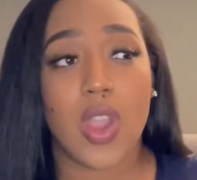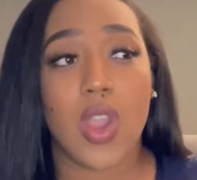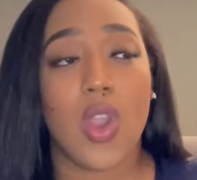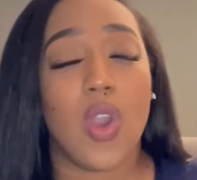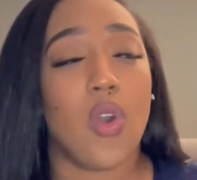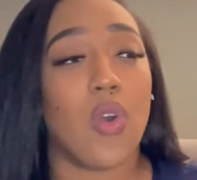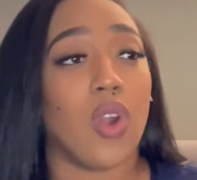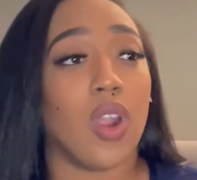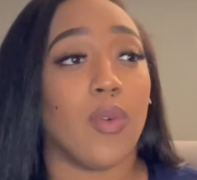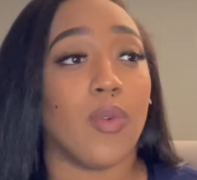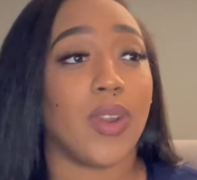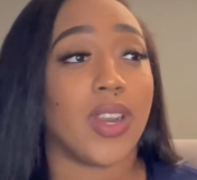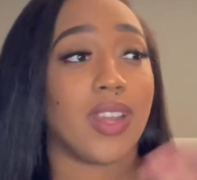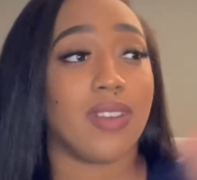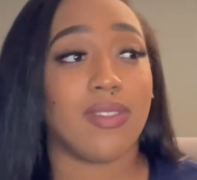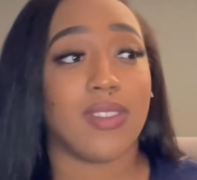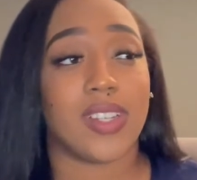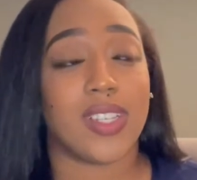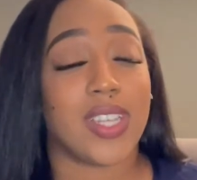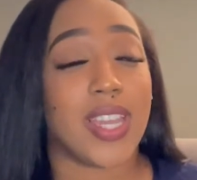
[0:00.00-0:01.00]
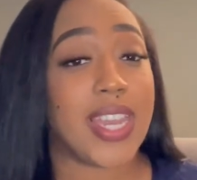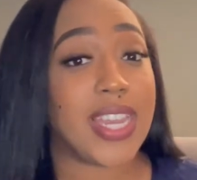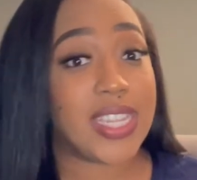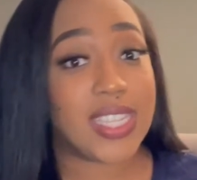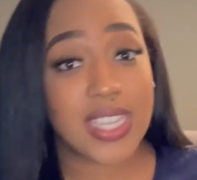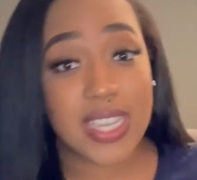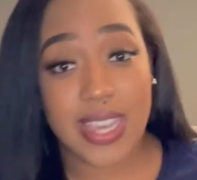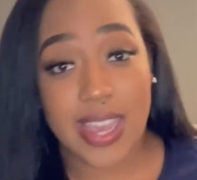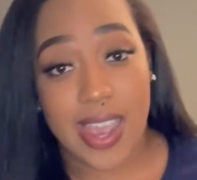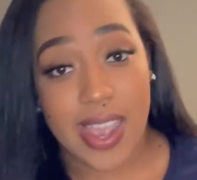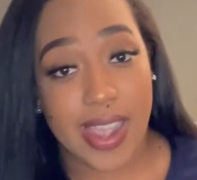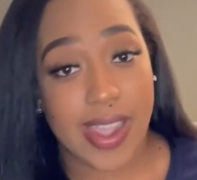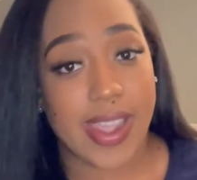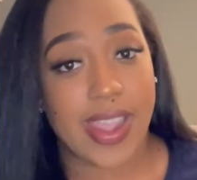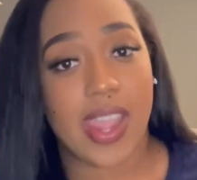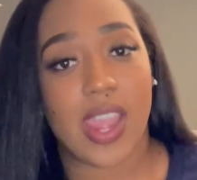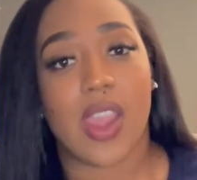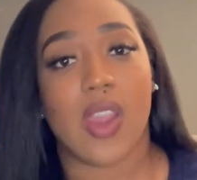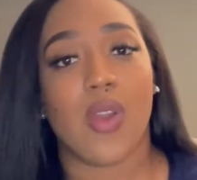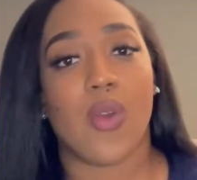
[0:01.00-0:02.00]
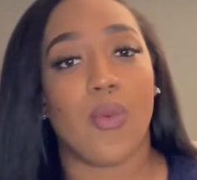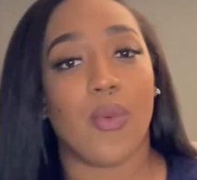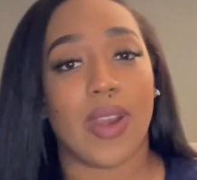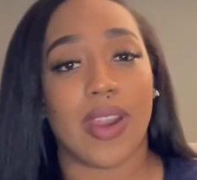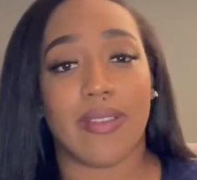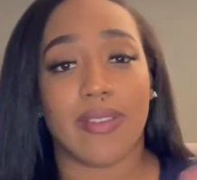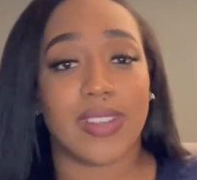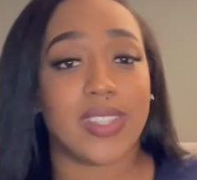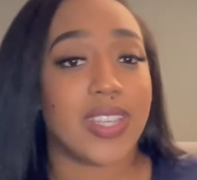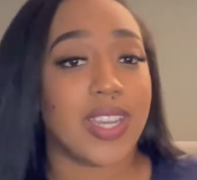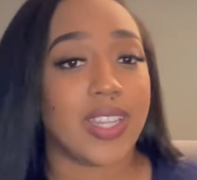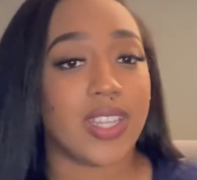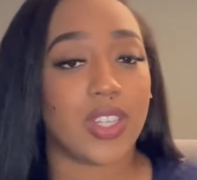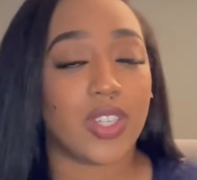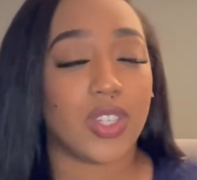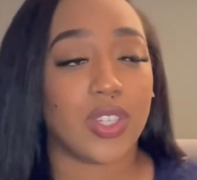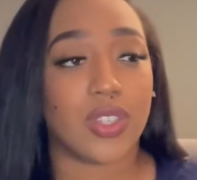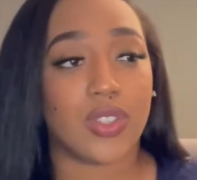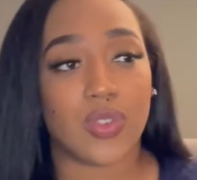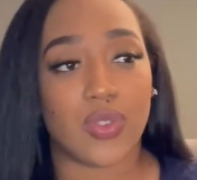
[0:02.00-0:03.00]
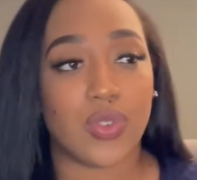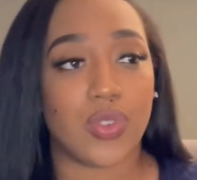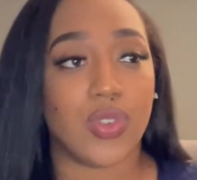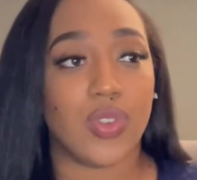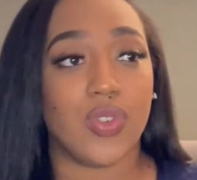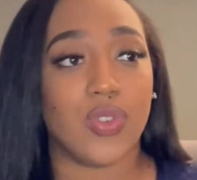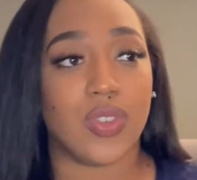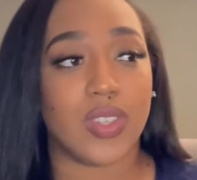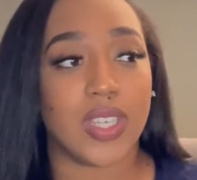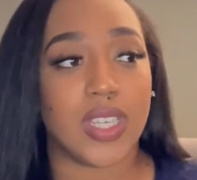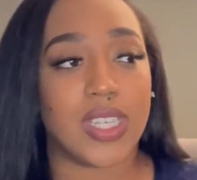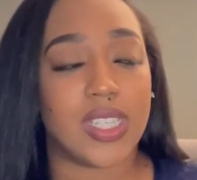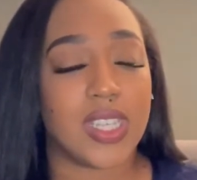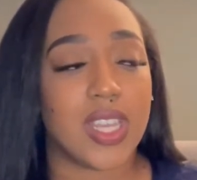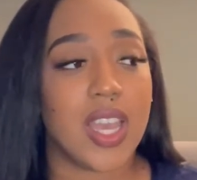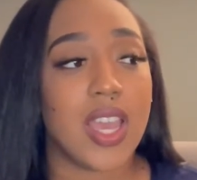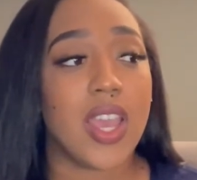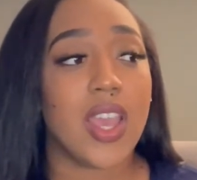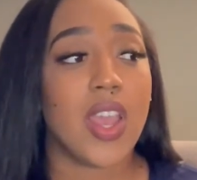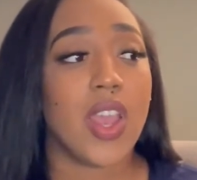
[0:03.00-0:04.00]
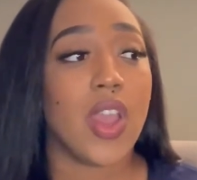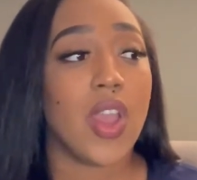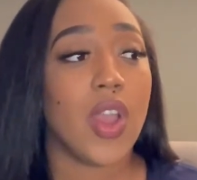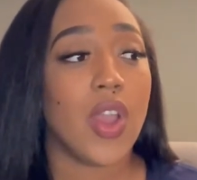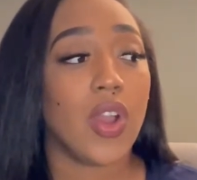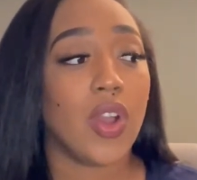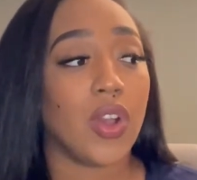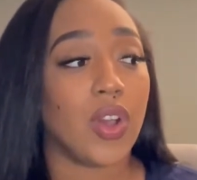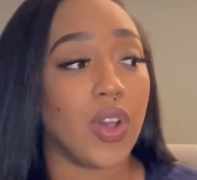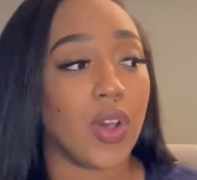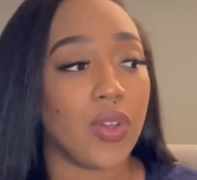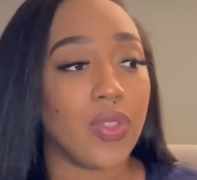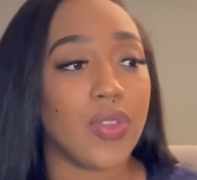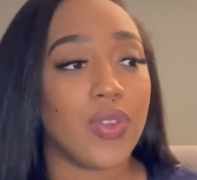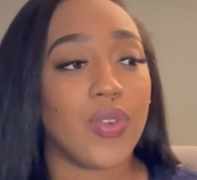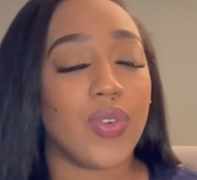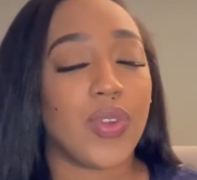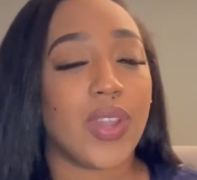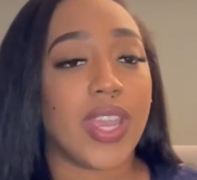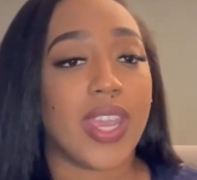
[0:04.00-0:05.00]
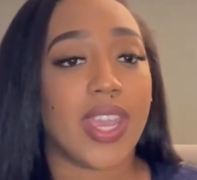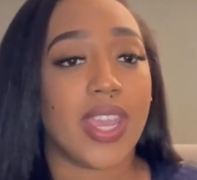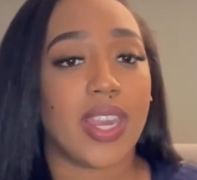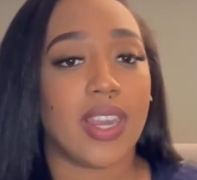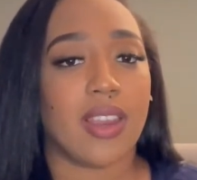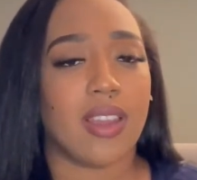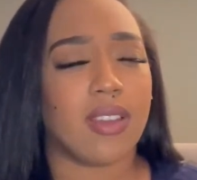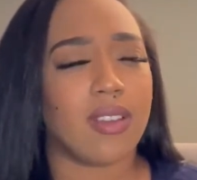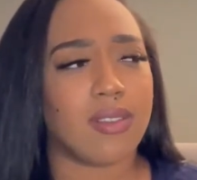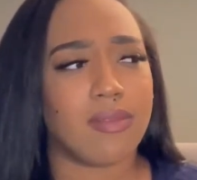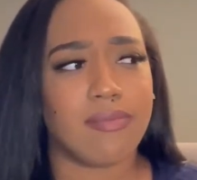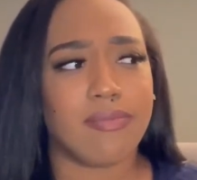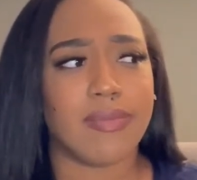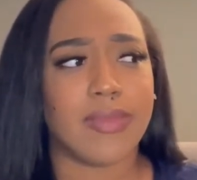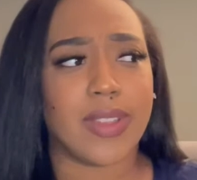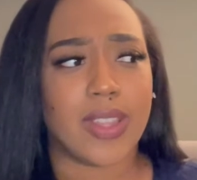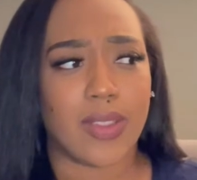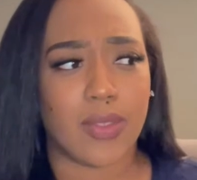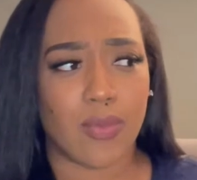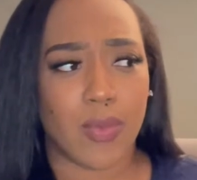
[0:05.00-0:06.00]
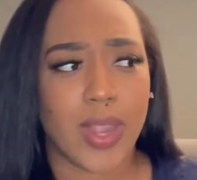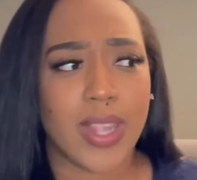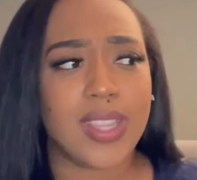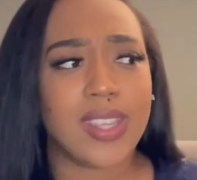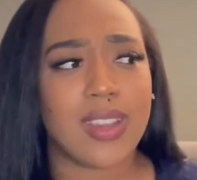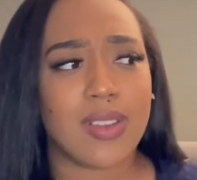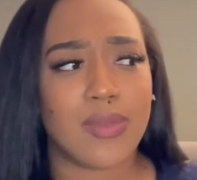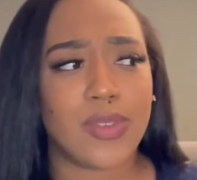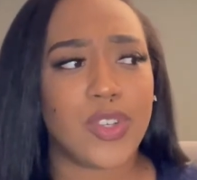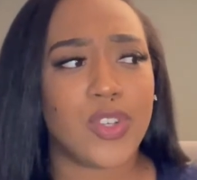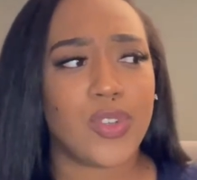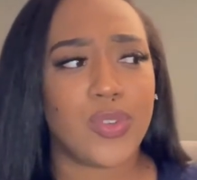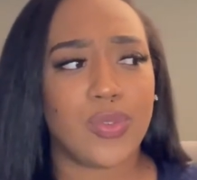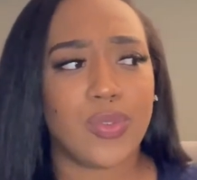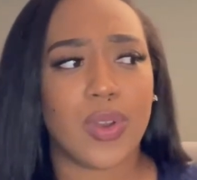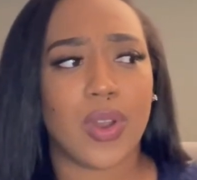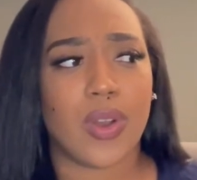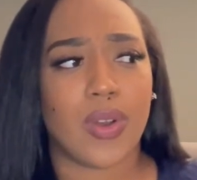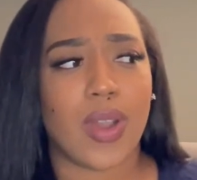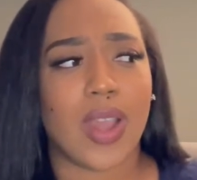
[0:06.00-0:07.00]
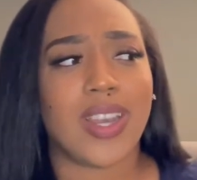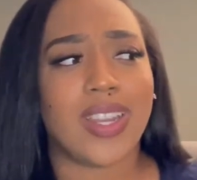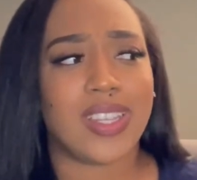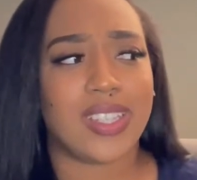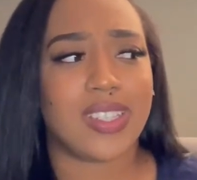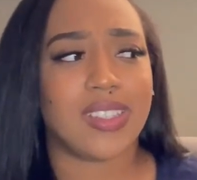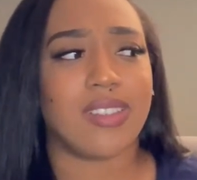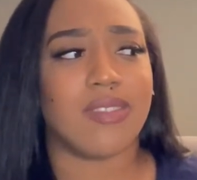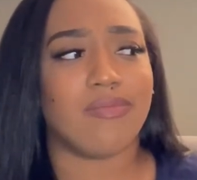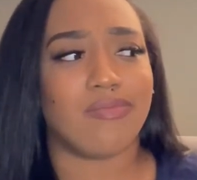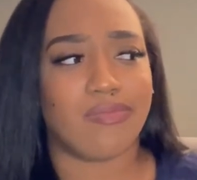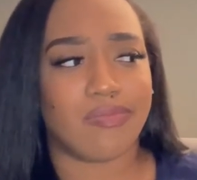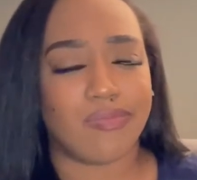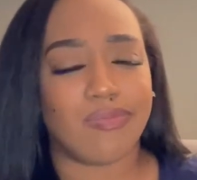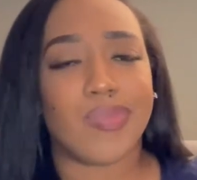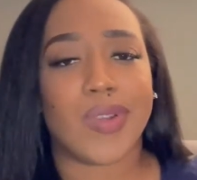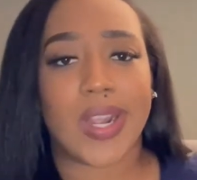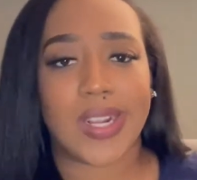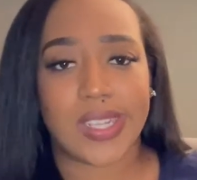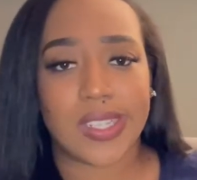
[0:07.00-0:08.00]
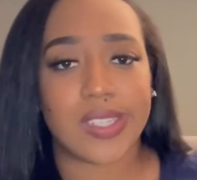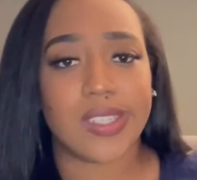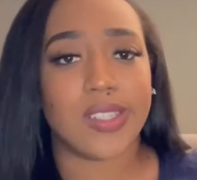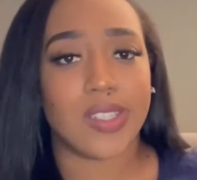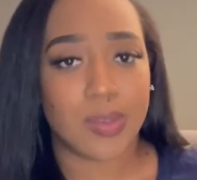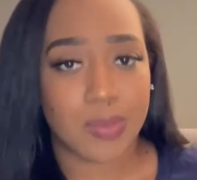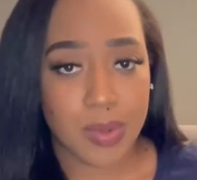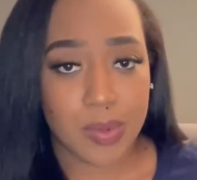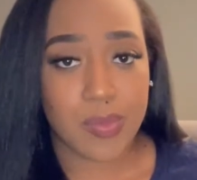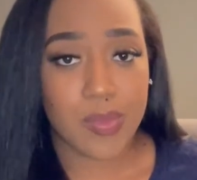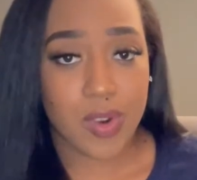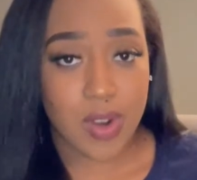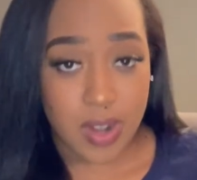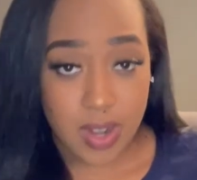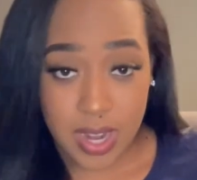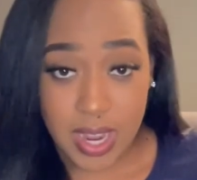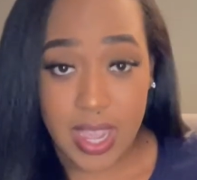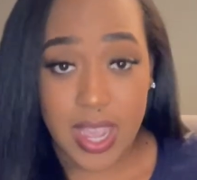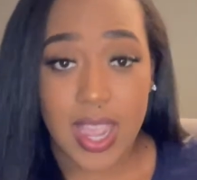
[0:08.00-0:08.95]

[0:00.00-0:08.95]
or whatever ATI, whatever site that your school uses, go through and write down what I need to practice a little bit more on that.